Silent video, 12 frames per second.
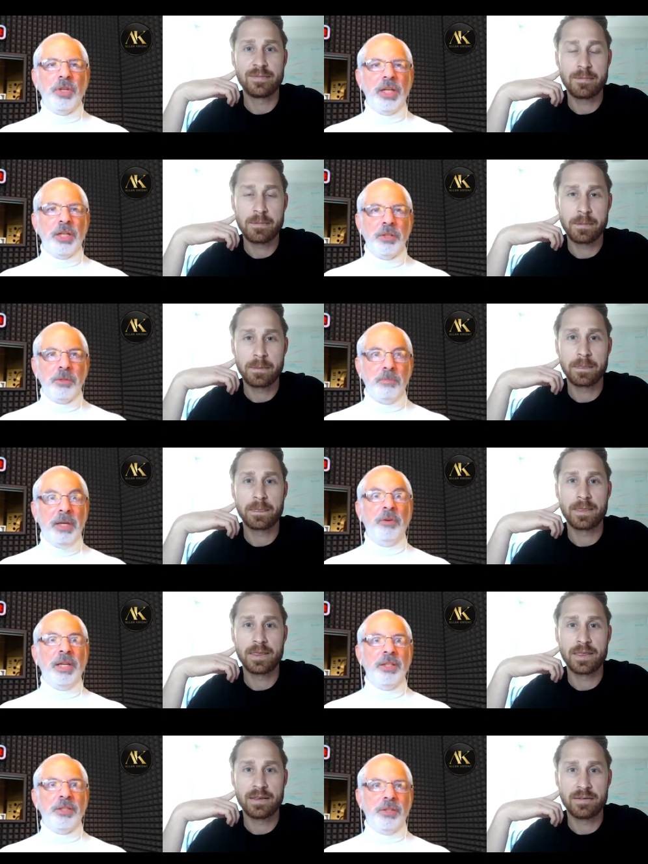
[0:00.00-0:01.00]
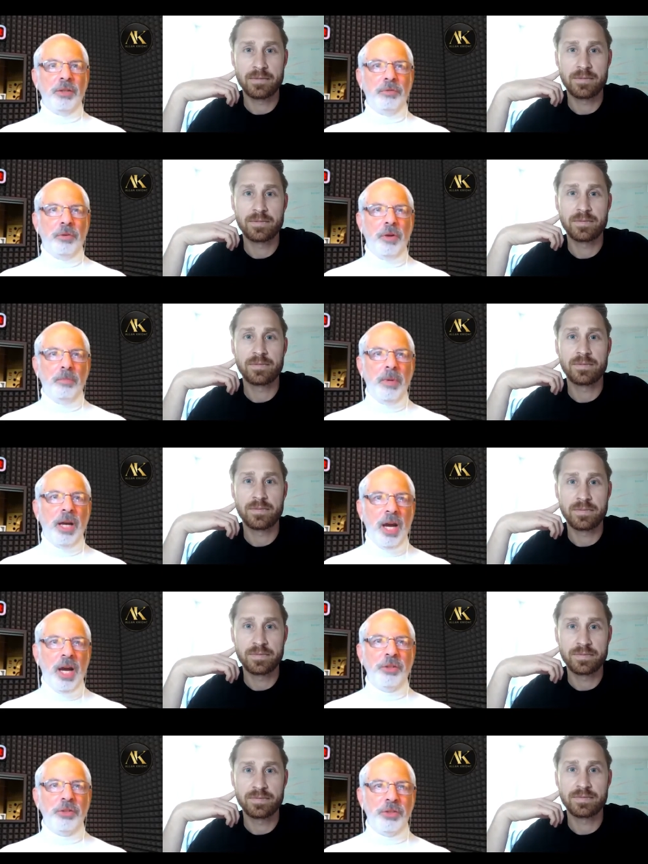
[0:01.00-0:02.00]
Speaker 1: an experience of my higher
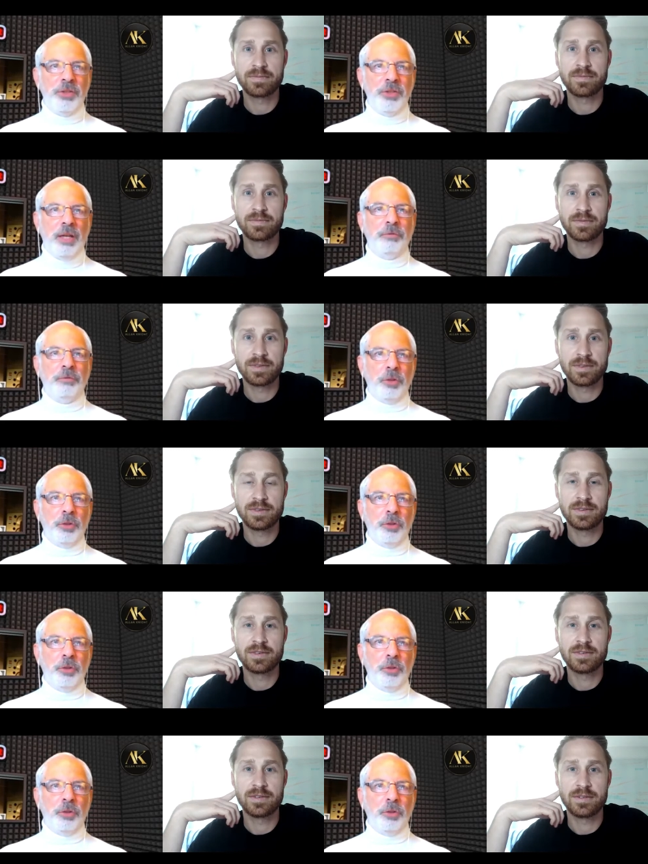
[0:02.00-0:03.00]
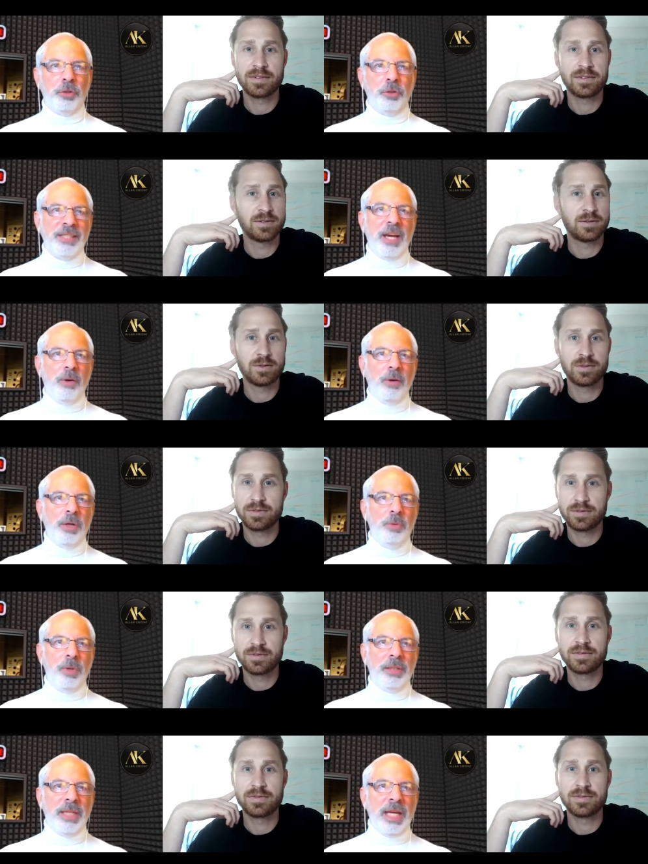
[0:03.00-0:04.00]
self or God. And that's how I
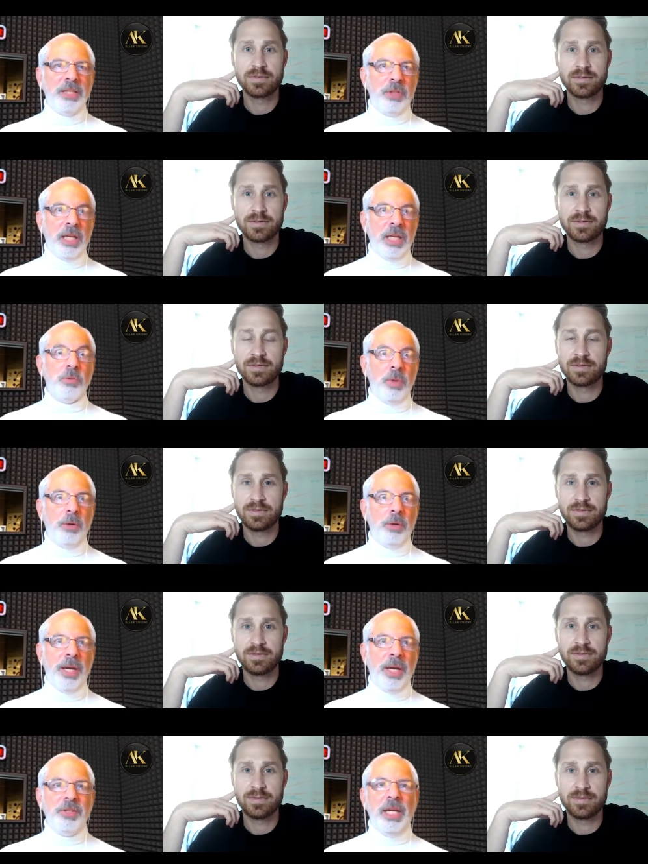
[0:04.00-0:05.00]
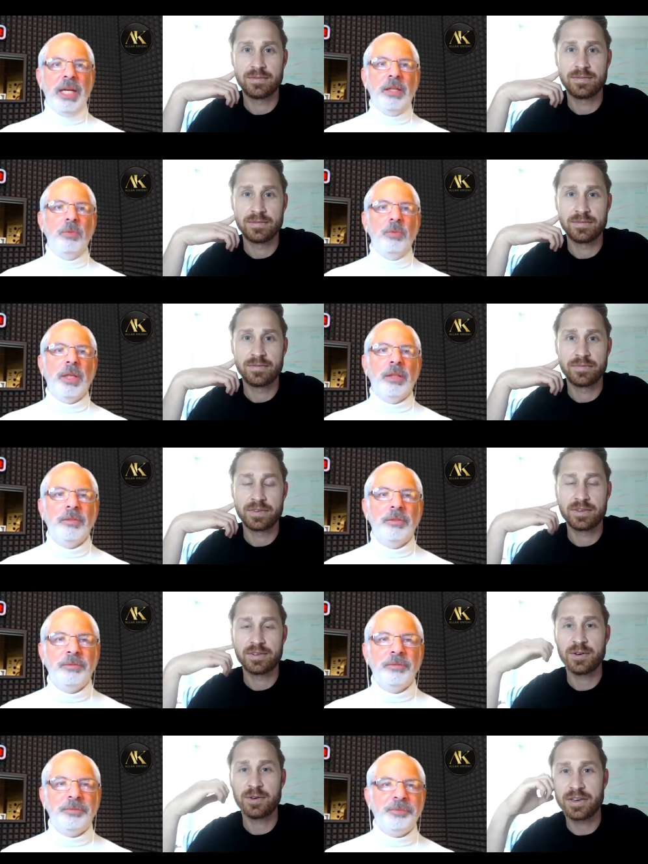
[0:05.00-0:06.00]
really, that's, that's what I resonated with
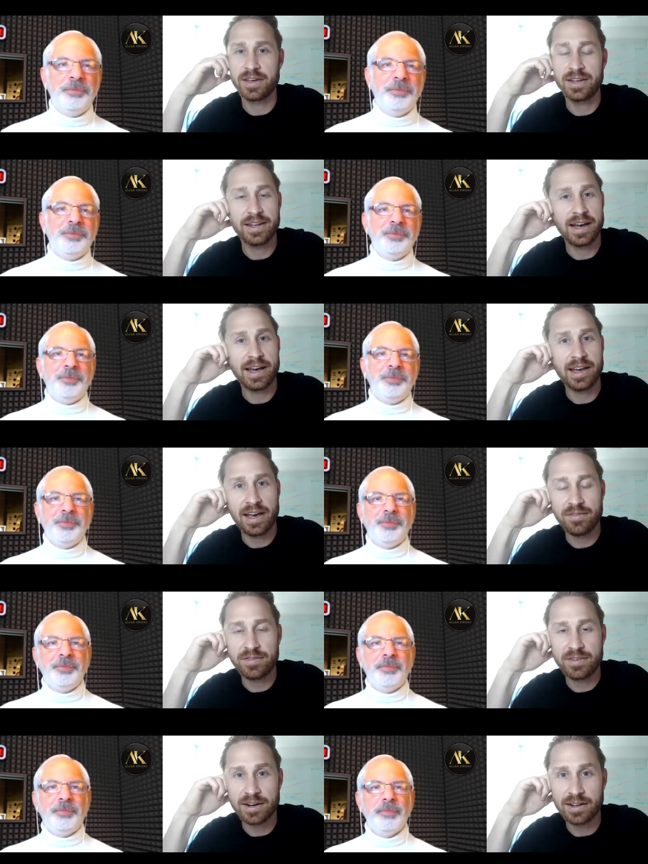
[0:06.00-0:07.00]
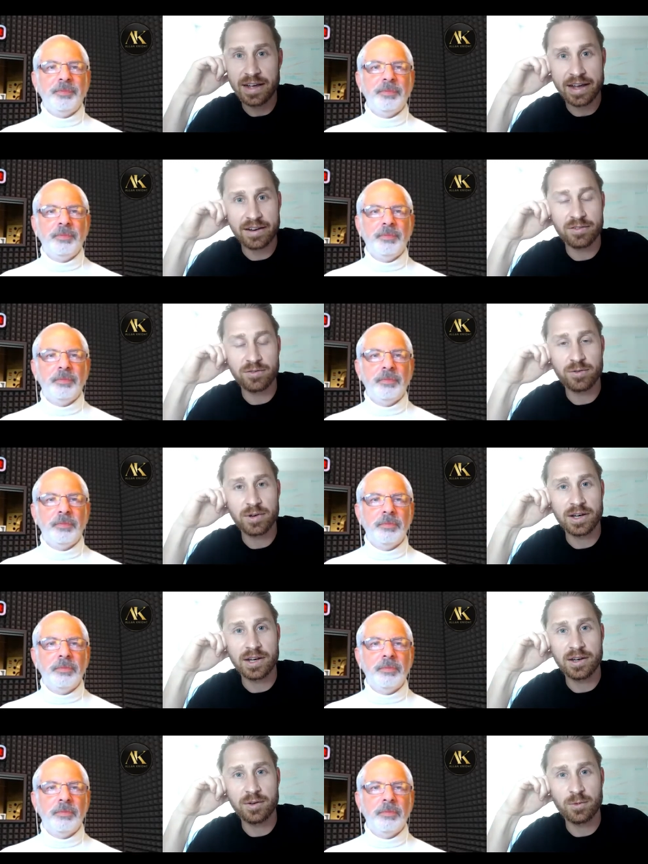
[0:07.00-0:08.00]
Speaker 2: so good. I, have done a lot of
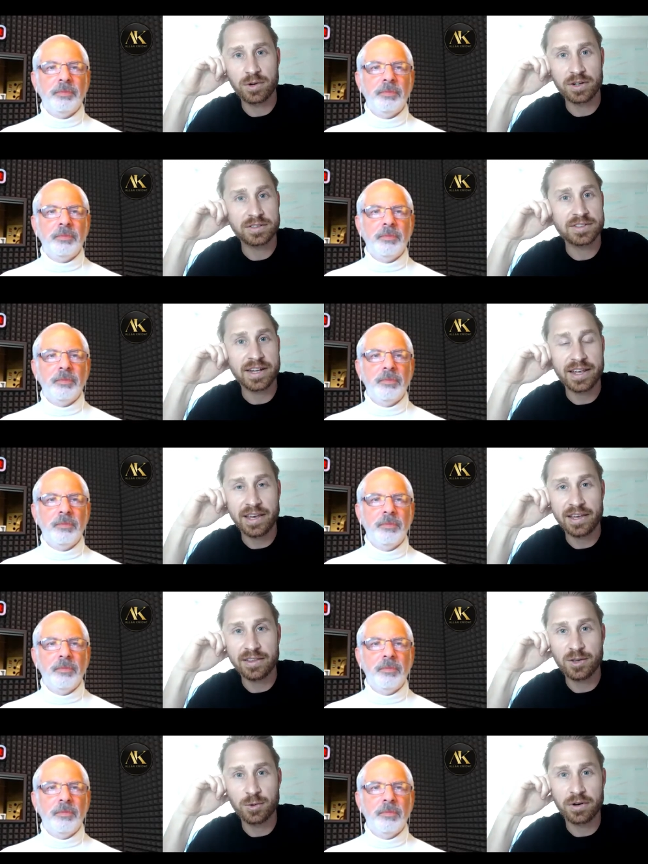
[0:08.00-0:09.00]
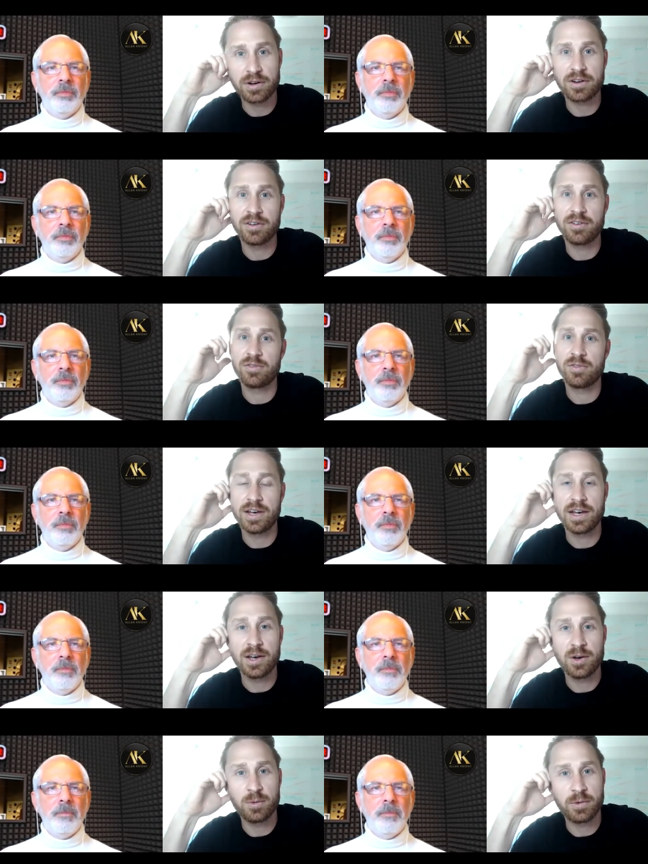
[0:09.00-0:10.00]
uh, work studying the work of
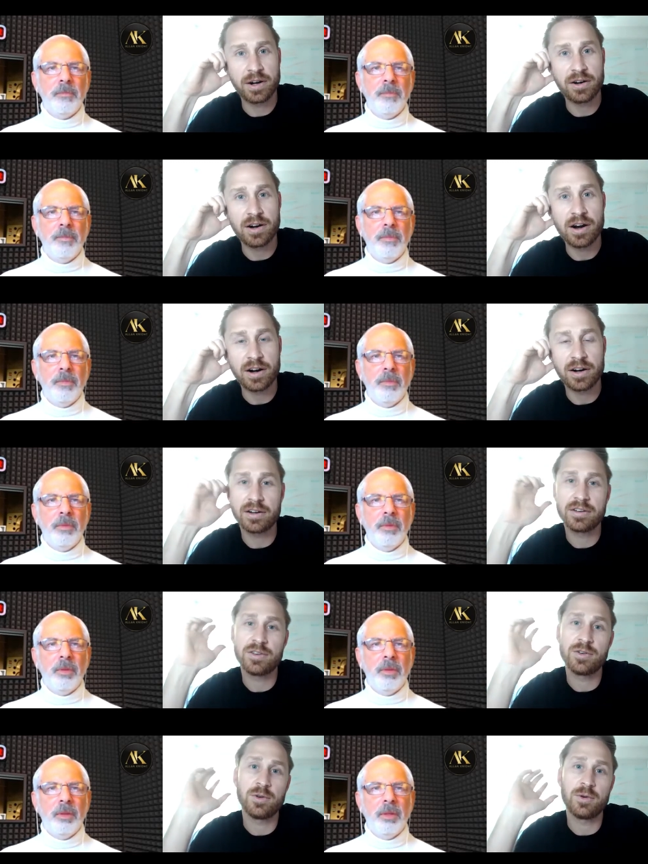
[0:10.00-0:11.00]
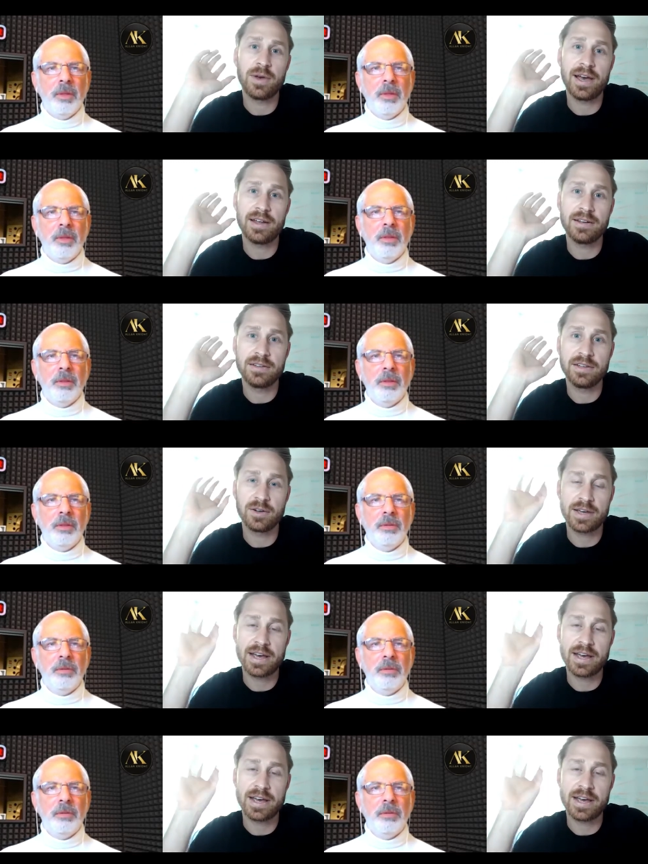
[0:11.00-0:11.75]
uh, Werner Erhard, who had, you know,